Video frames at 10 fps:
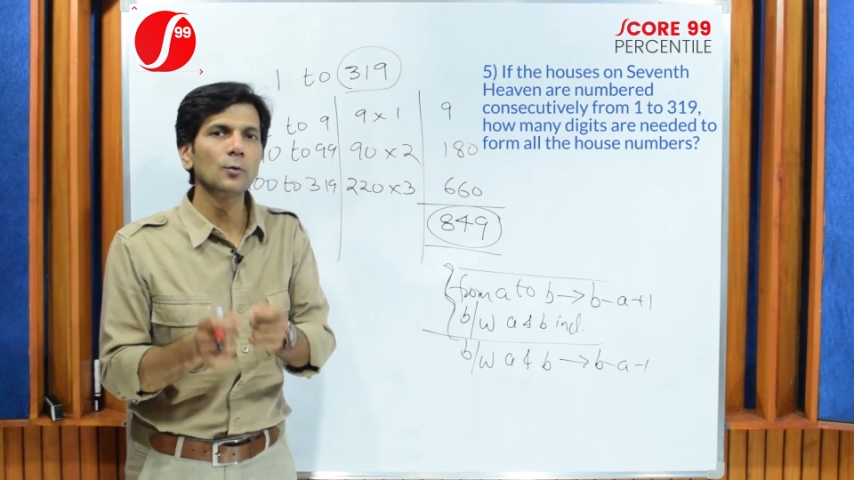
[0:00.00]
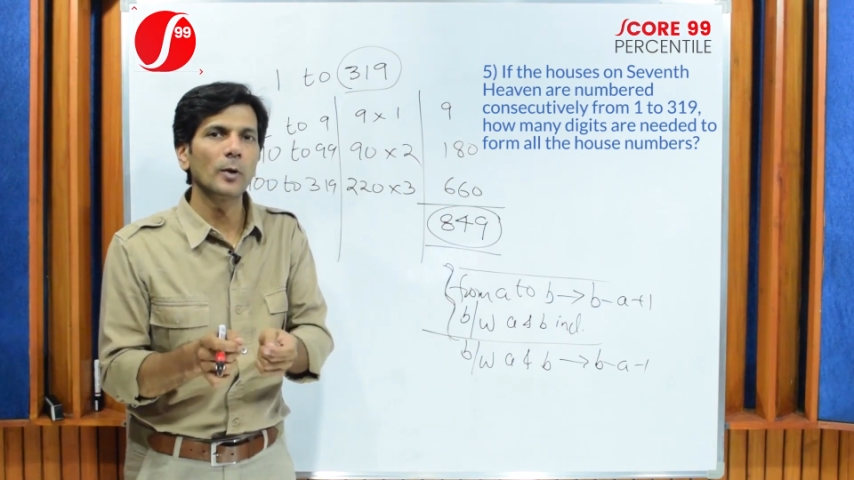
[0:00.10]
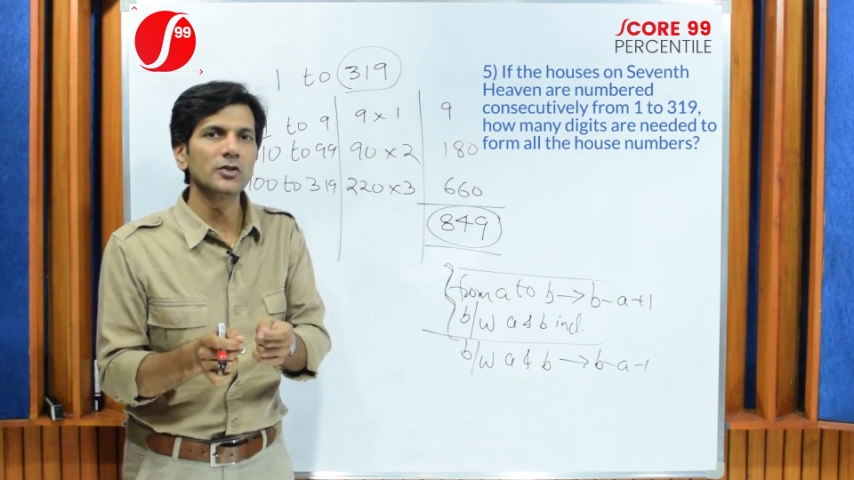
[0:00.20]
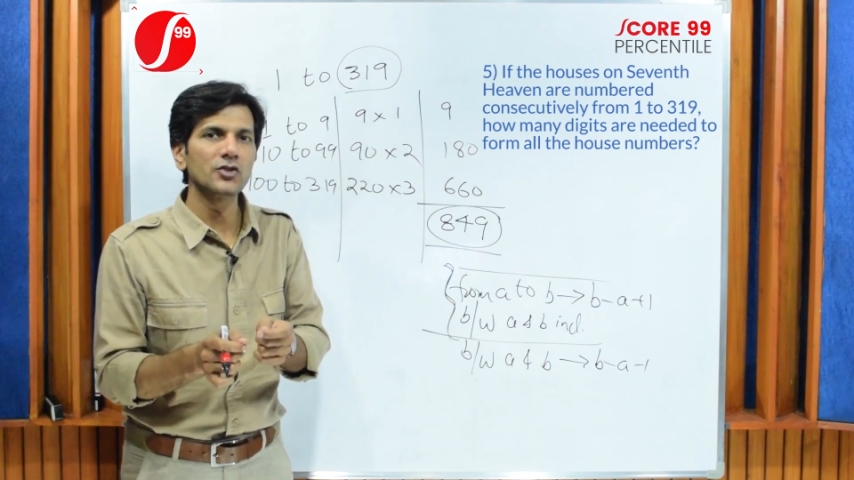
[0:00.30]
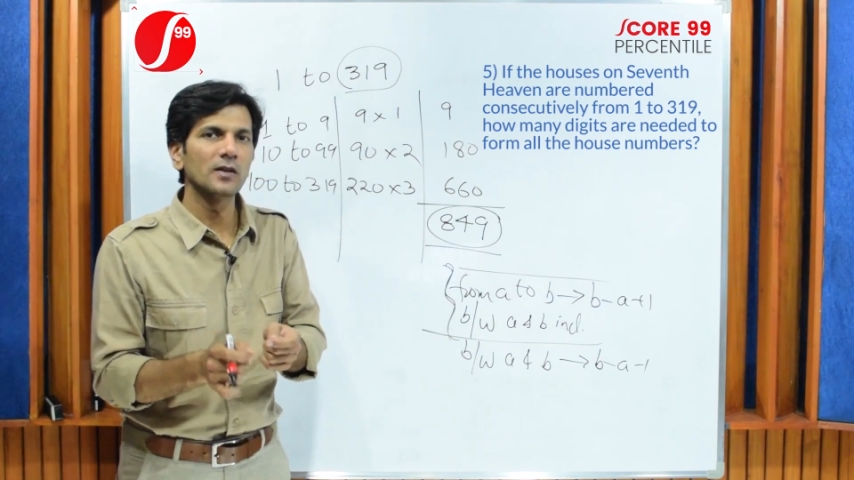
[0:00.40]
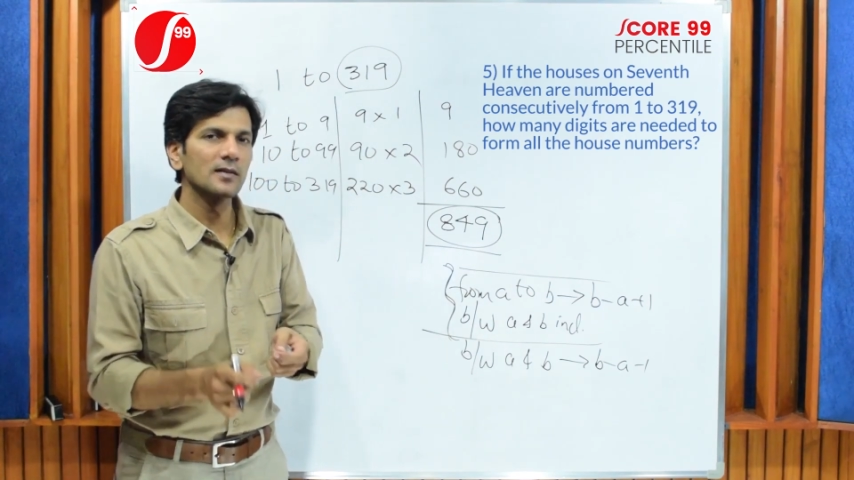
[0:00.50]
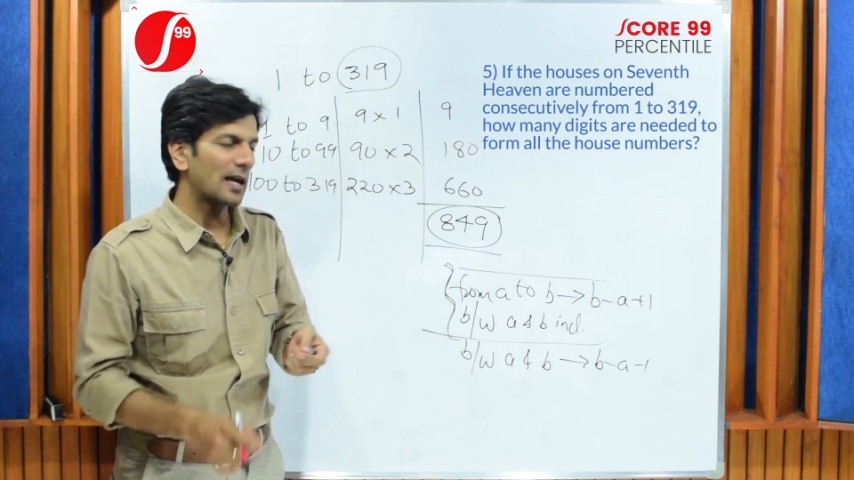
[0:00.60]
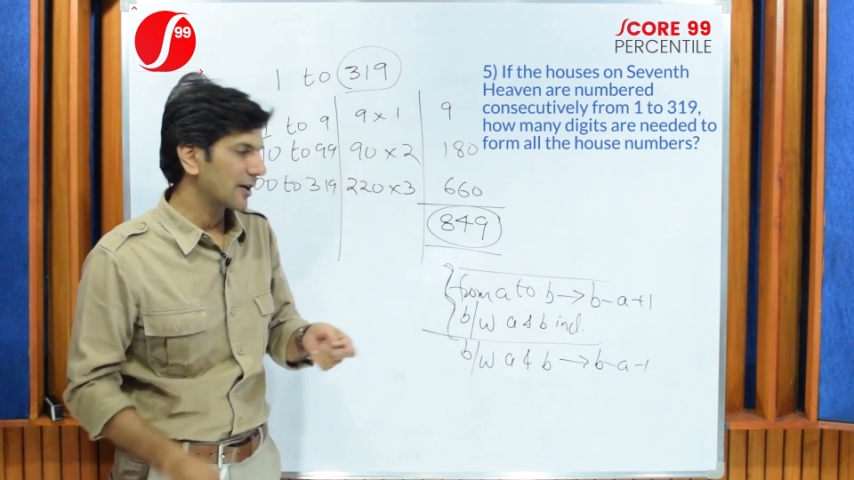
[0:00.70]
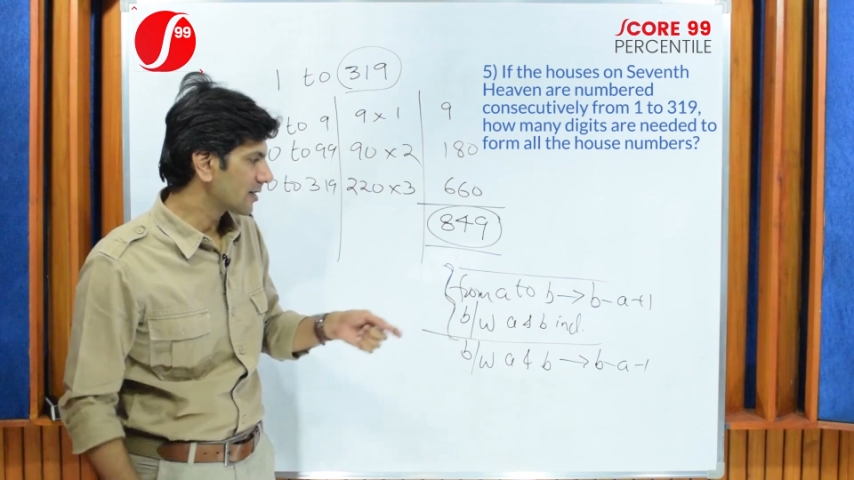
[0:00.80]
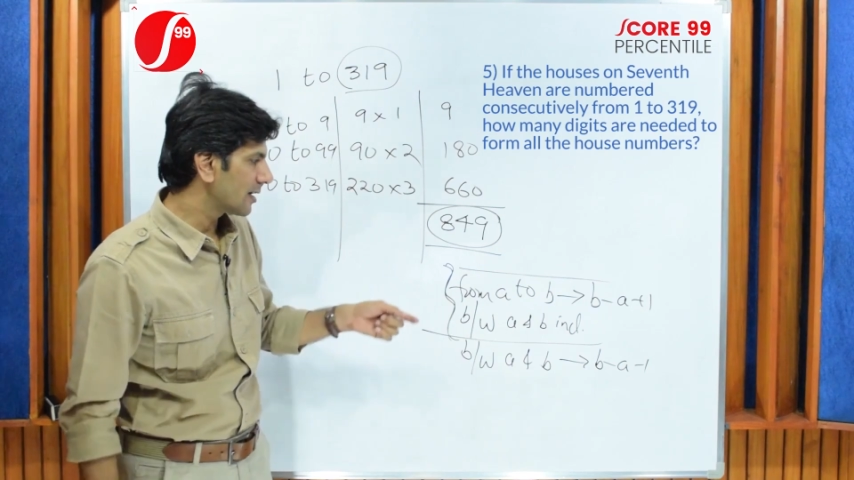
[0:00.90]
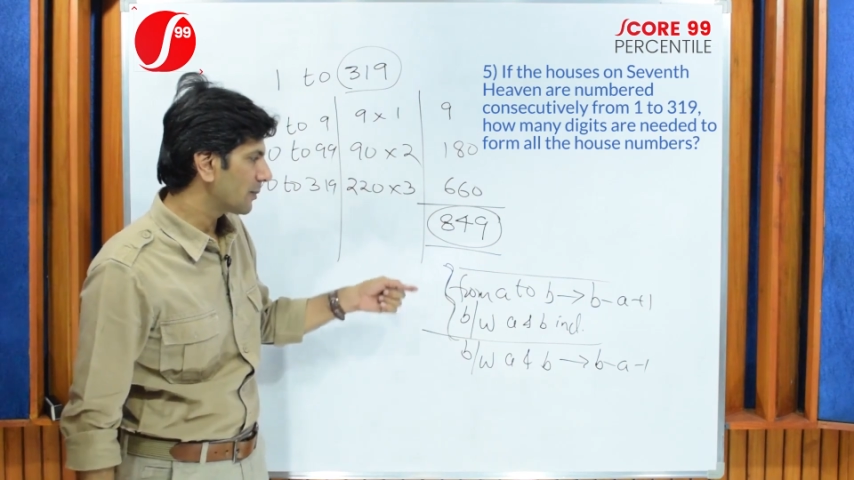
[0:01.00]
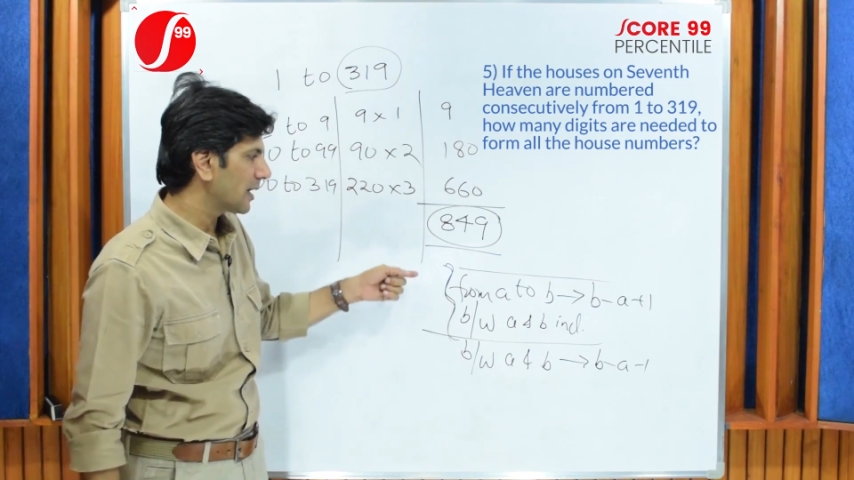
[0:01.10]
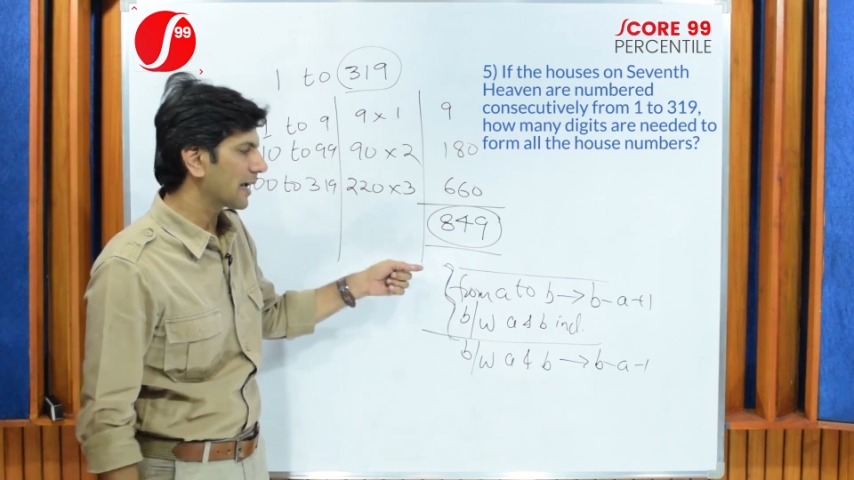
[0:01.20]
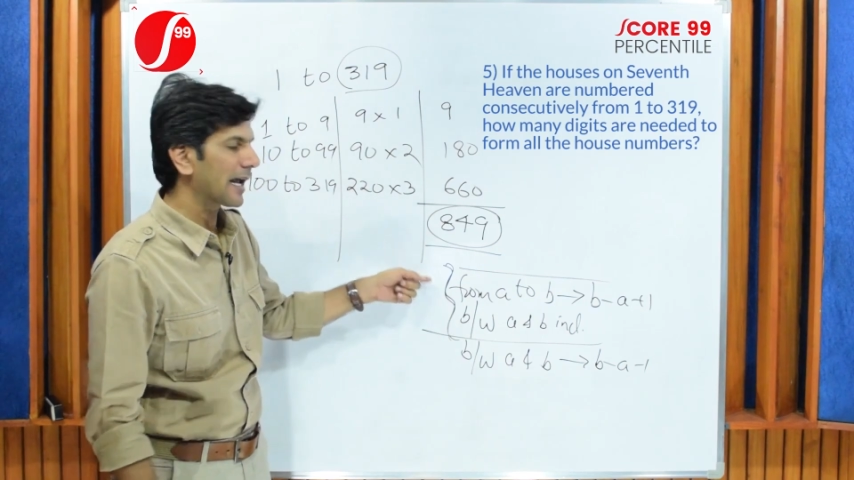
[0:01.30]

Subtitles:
question is actually being